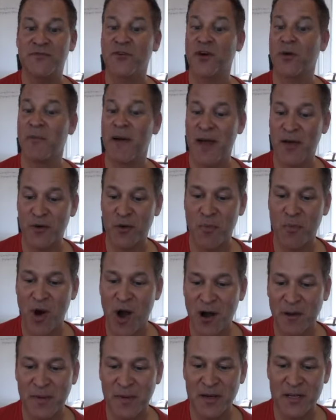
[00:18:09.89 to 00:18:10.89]
from Heather
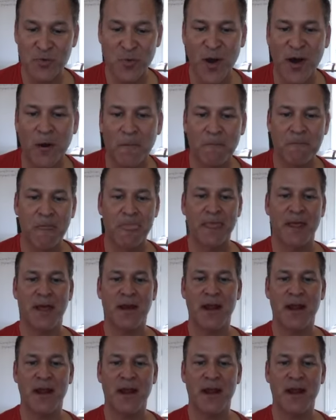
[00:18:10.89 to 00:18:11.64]
Brockman as well.